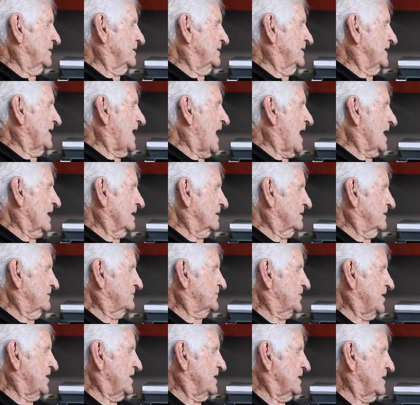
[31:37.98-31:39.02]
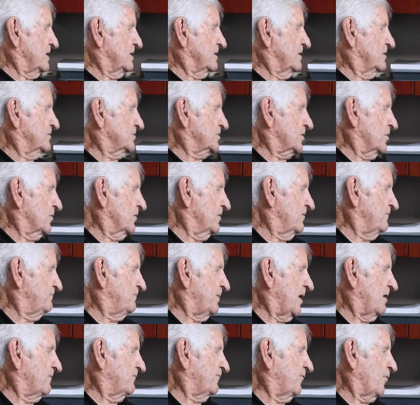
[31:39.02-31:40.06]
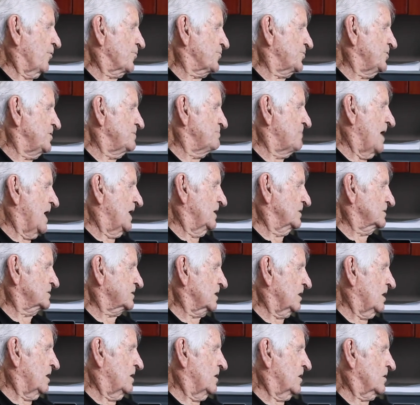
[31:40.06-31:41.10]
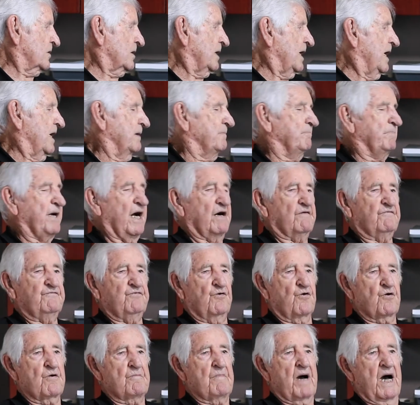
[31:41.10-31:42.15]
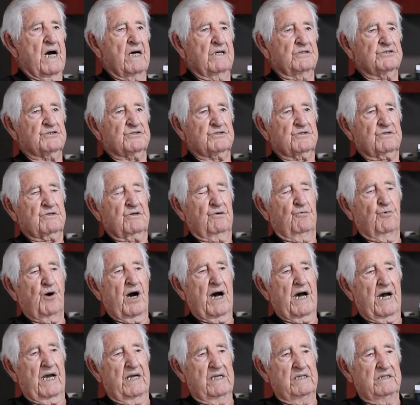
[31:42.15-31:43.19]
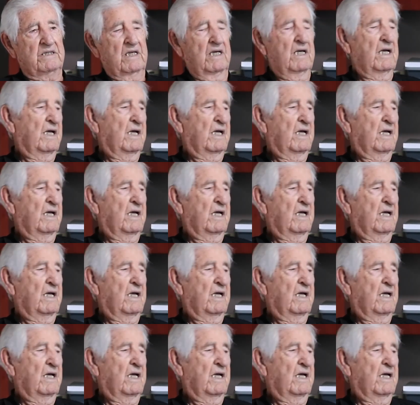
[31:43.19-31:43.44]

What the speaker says: island of Tinian is only about 14 miles long and about 4 miles wide.